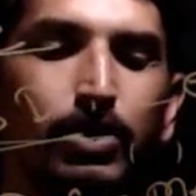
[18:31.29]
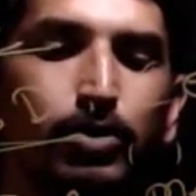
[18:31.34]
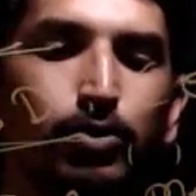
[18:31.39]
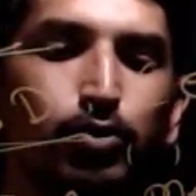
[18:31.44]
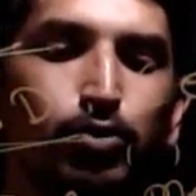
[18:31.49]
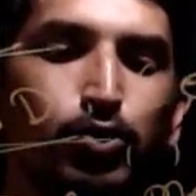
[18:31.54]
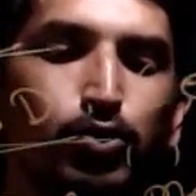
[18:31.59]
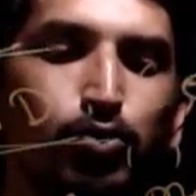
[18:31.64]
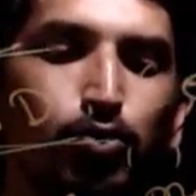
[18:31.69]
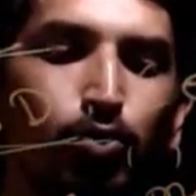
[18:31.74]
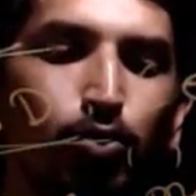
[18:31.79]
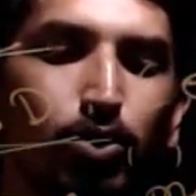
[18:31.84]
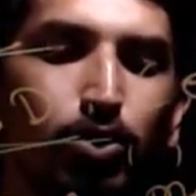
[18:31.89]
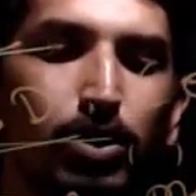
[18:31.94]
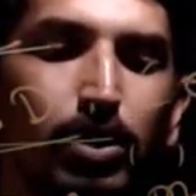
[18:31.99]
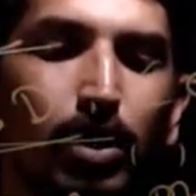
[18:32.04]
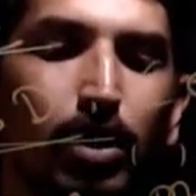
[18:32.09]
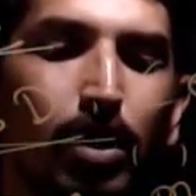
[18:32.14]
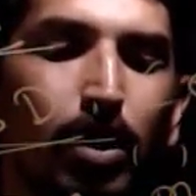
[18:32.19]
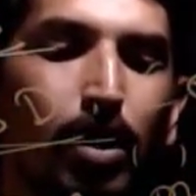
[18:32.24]

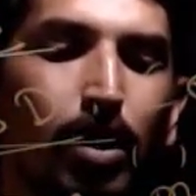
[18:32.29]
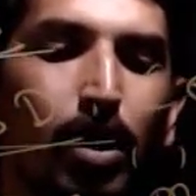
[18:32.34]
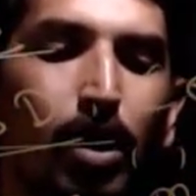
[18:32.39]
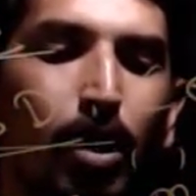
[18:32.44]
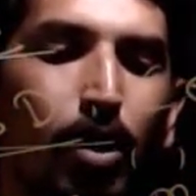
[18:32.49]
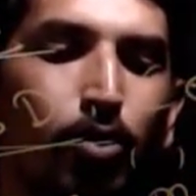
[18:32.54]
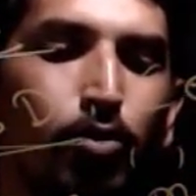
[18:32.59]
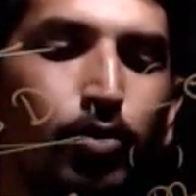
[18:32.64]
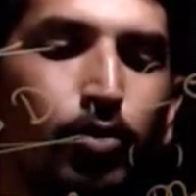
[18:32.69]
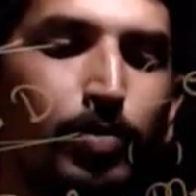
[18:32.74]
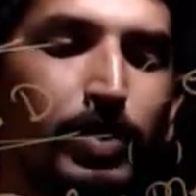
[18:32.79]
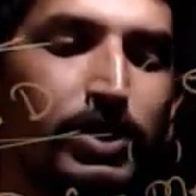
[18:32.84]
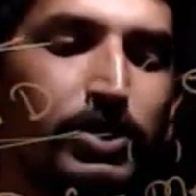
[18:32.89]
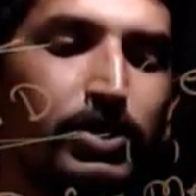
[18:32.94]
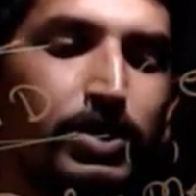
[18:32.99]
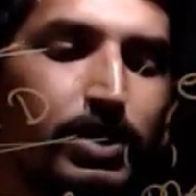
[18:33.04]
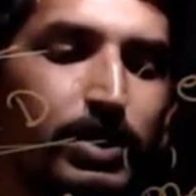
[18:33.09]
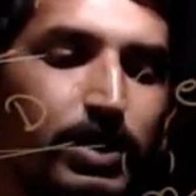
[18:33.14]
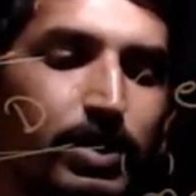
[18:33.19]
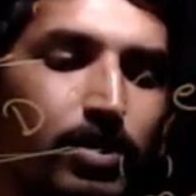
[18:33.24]
especially to store
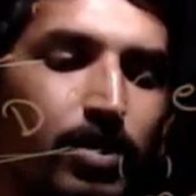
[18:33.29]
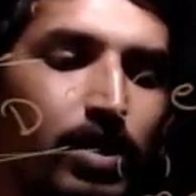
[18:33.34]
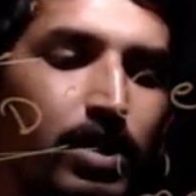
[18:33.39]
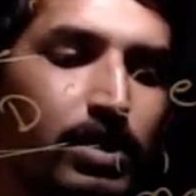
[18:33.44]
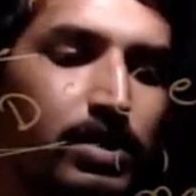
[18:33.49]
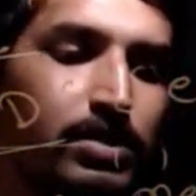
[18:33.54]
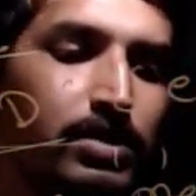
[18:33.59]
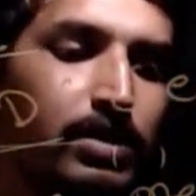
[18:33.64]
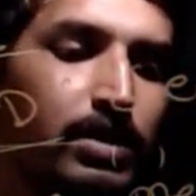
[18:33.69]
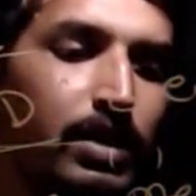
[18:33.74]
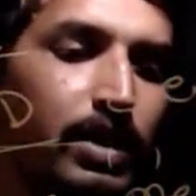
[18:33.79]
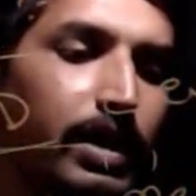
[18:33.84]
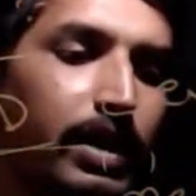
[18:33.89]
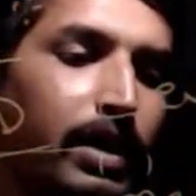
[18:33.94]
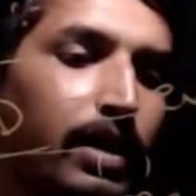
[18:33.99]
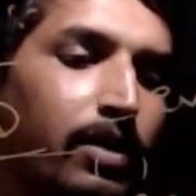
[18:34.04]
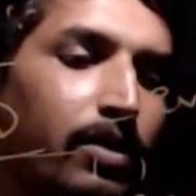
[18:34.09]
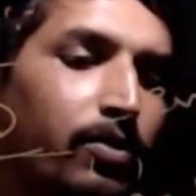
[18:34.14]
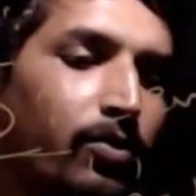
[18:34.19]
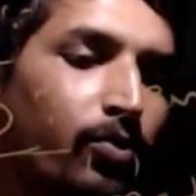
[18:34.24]
the
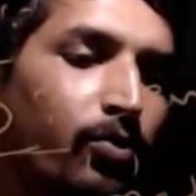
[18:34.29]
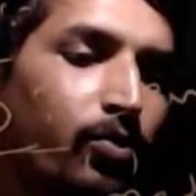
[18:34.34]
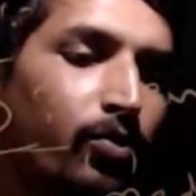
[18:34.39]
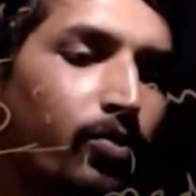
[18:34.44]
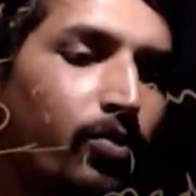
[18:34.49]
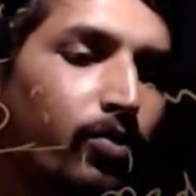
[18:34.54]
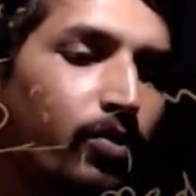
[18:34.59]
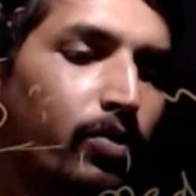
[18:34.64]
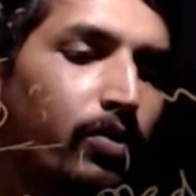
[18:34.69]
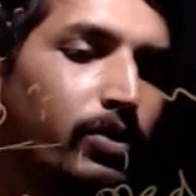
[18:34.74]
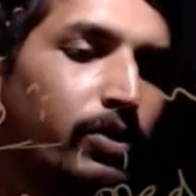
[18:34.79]
outpatient records.